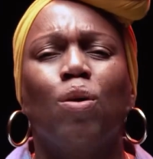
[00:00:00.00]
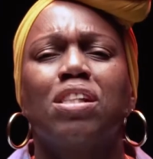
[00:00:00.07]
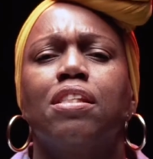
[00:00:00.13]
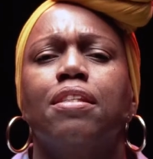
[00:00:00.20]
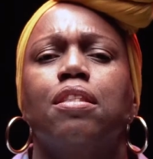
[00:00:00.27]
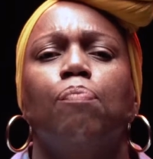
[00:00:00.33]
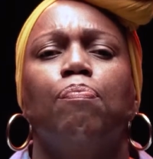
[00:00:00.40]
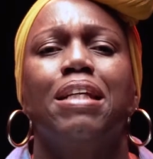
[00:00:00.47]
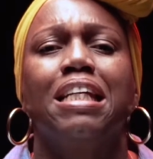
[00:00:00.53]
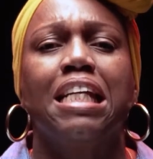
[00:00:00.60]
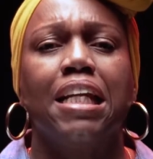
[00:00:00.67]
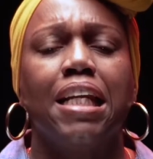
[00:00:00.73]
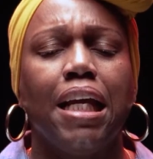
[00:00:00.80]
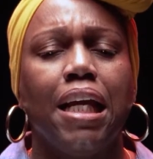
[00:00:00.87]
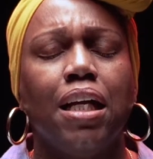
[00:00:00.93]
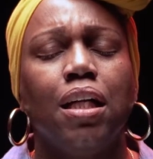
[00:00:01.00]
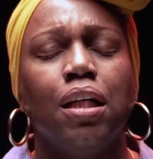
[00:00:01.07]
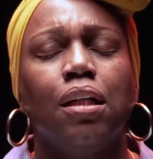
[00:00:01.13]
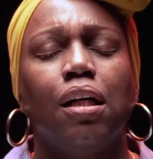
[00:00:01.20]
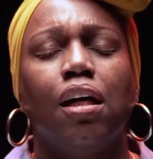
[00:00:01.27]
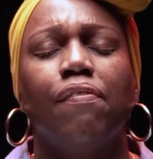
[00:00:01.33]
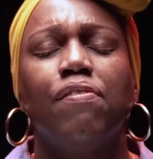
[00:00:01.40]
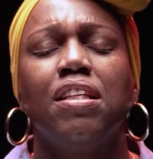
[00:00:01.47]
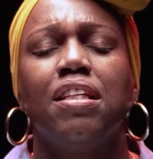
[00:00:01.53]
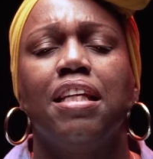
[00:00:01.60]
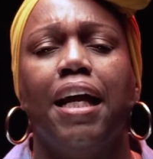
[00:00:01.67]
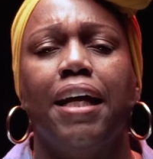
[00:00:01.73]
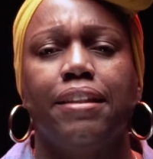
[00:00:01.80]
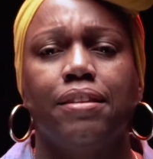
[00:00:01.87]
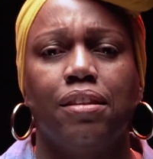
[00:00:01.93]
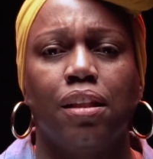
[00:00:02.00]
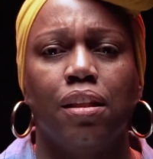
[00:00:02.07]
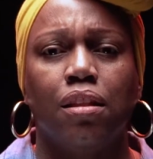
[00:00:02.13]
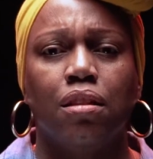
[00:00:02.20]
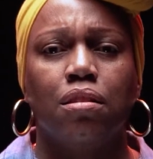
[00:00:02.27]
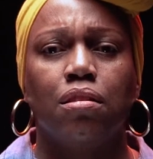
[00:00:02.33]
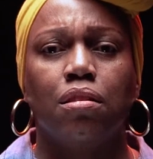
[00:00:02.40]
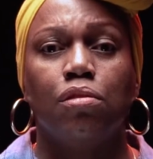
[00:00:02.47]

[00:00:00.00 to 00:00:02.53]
Was it the beginning of the end?